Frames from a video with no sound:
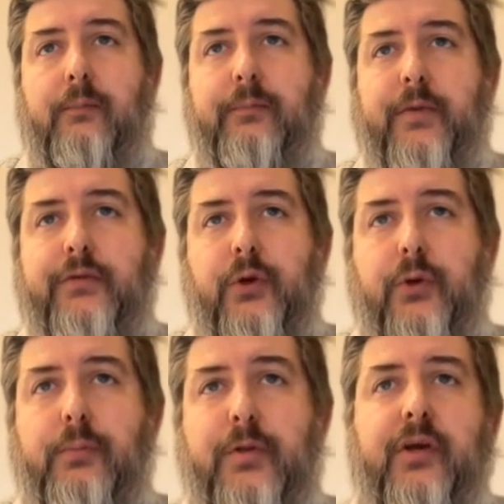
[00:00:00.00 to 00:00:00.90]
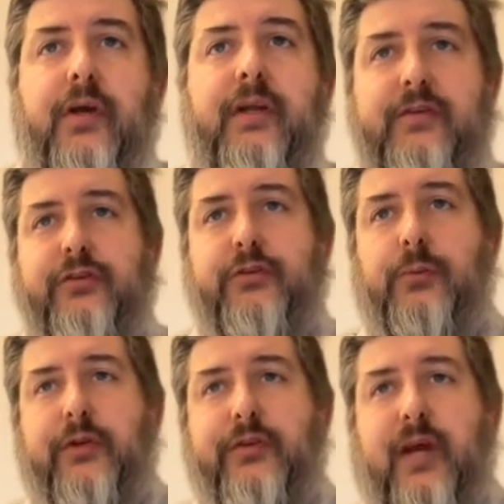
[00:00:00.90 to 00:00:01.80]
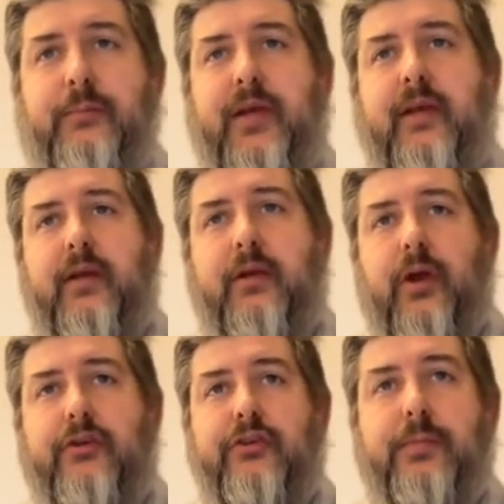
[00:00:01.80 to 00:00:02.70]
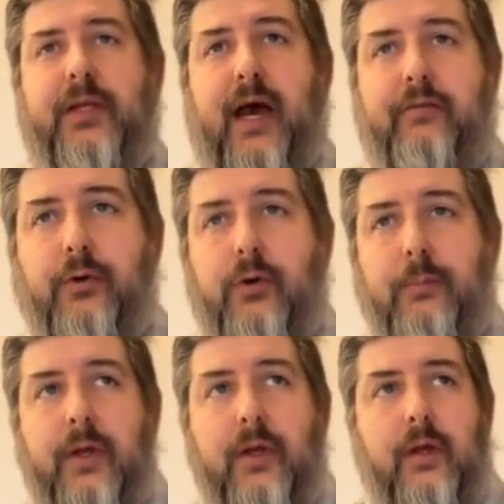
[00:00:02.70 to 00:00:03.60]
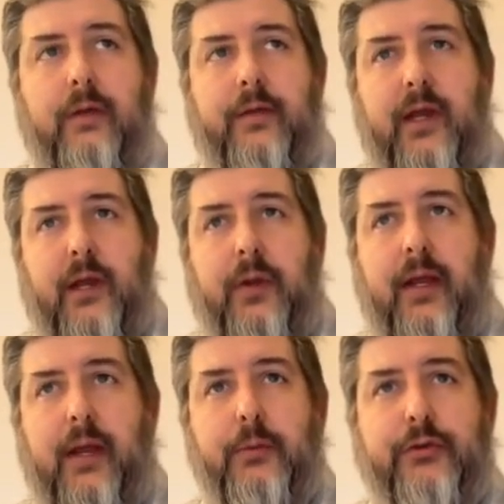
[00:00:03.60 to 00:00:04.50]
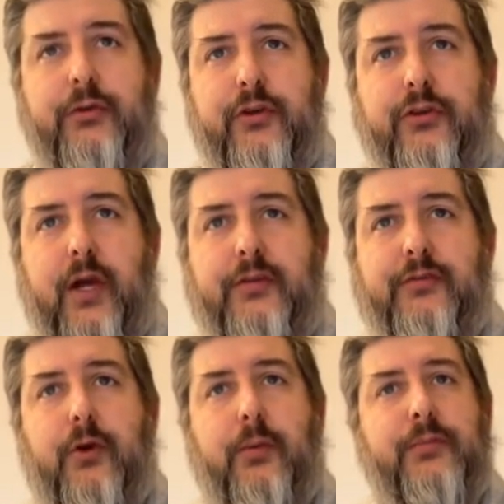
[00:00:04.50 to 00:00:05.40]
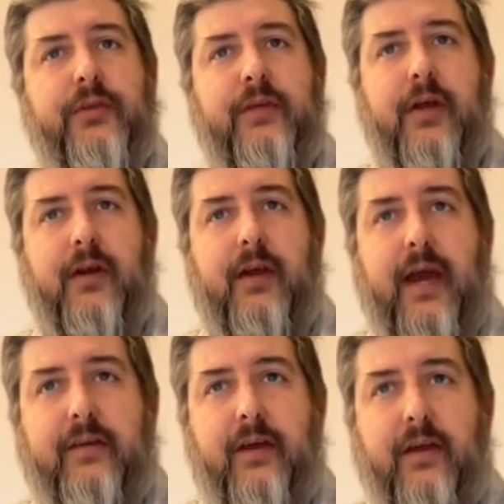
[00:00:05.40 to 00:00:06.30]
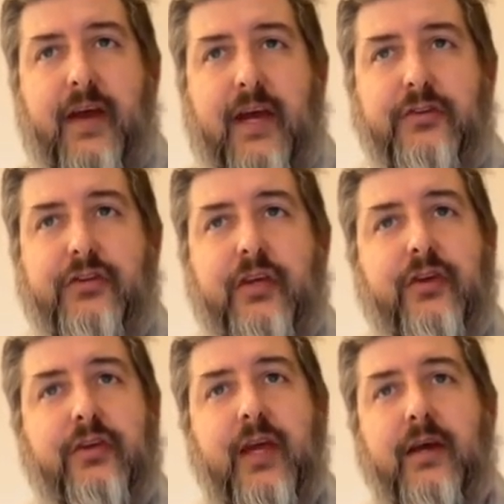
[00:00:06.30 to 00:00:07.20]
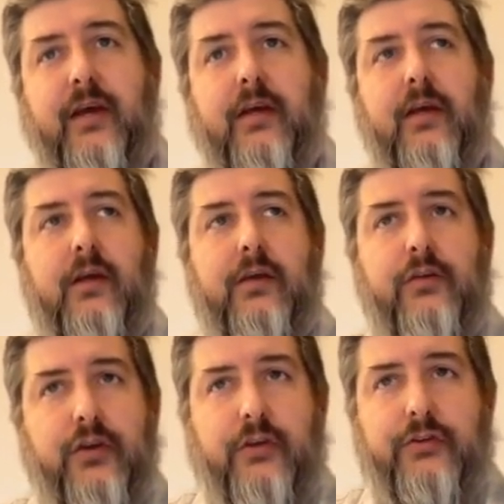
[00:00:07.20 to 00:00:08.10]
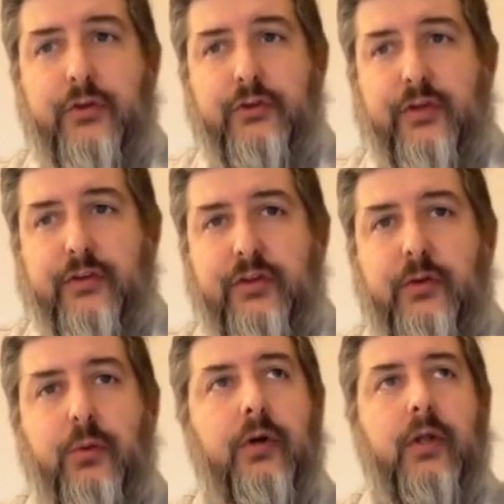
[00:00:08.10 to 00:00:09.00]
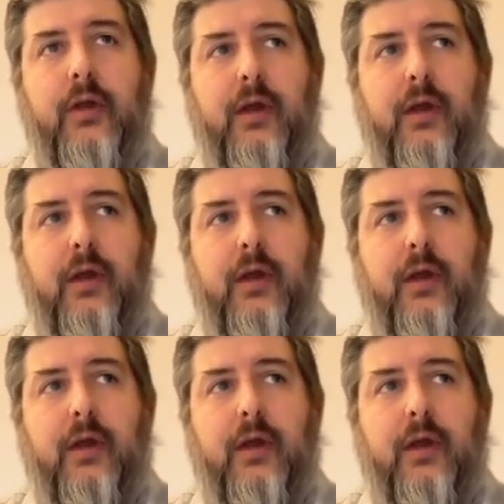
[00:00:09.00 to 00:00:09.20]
So Materialize is a real-time data integration platform that enables you to transform, deliver, and act on fast-changing data just using SQL.